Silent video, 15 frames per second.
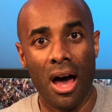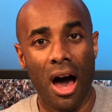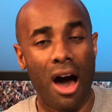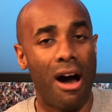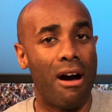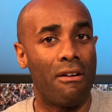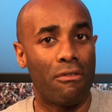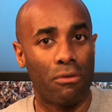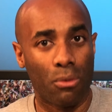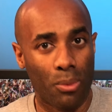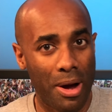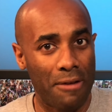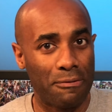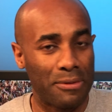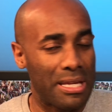of
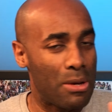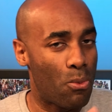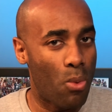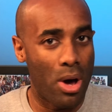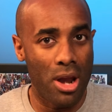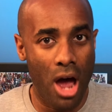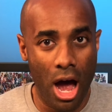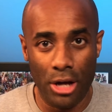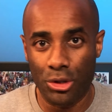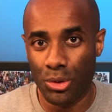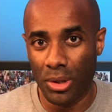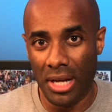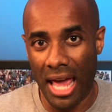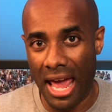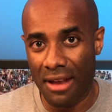roughly
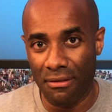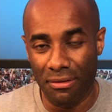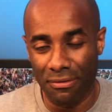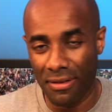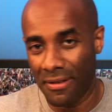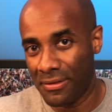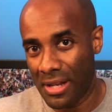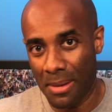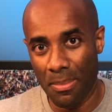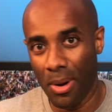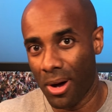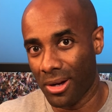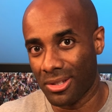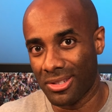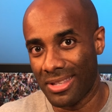150
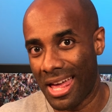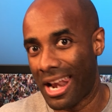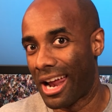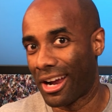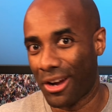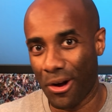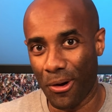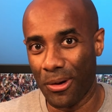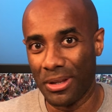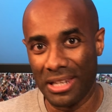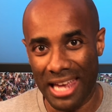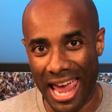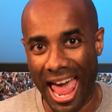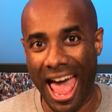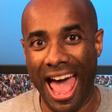books that I
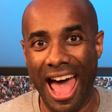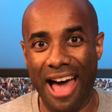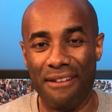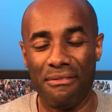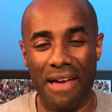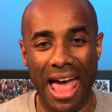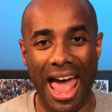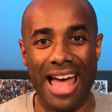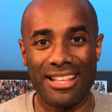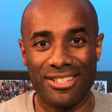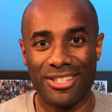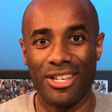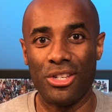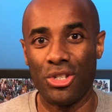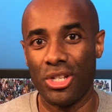currently have at
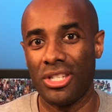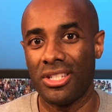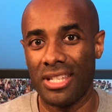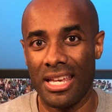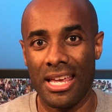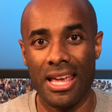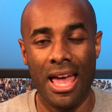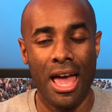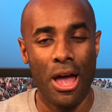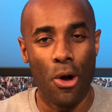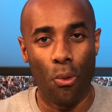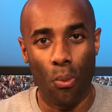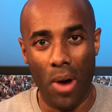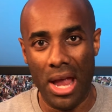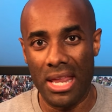CGC
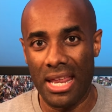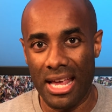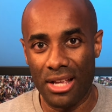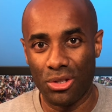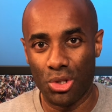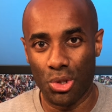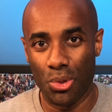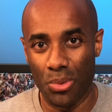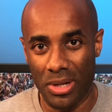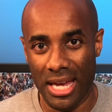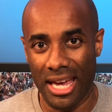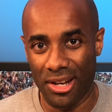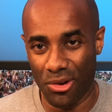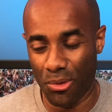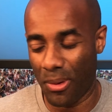waiting to
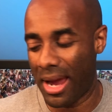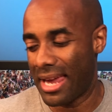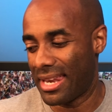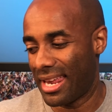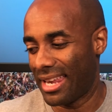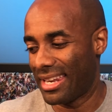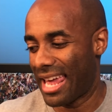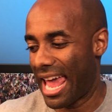get graded.